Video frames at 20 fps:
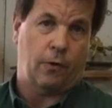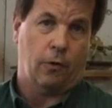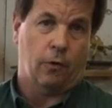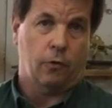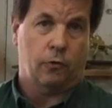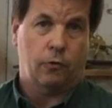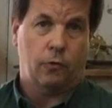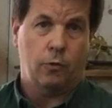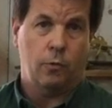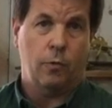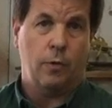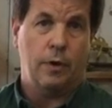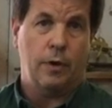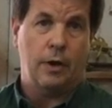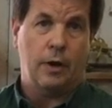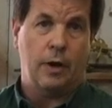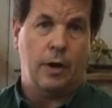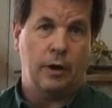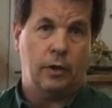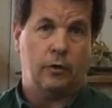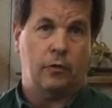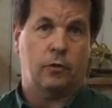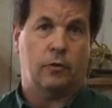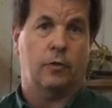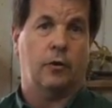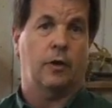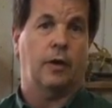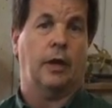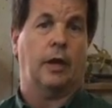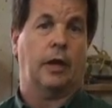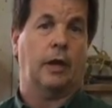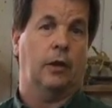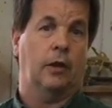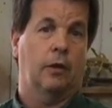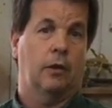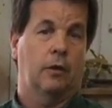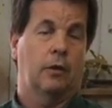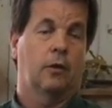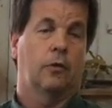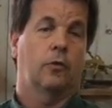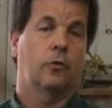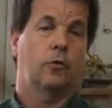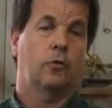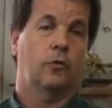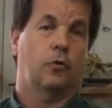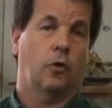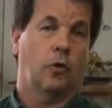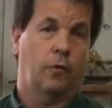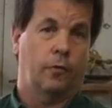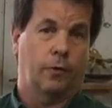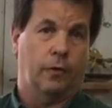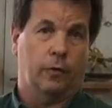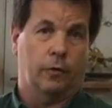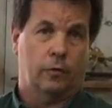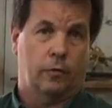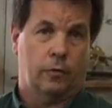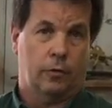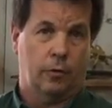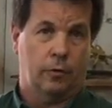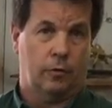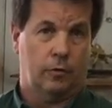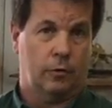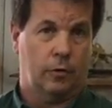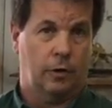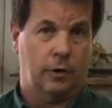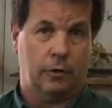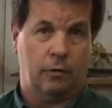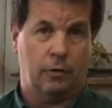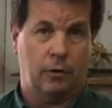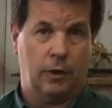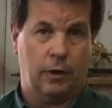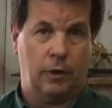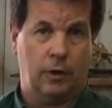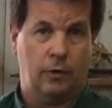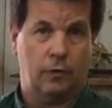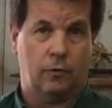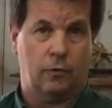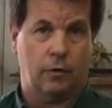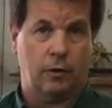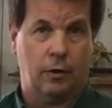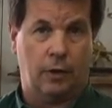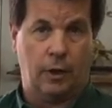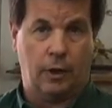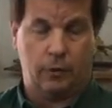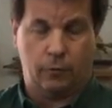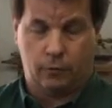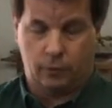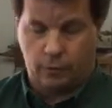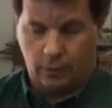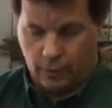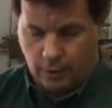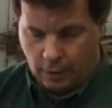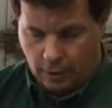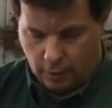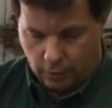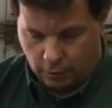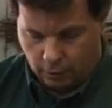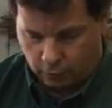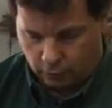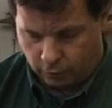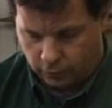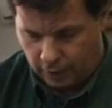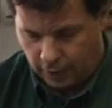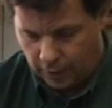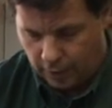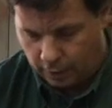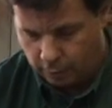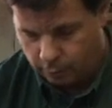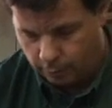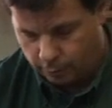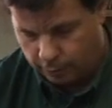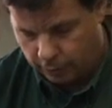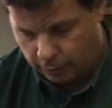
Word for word: first. You want a nice slick surface. The slicker it is, the less your sound will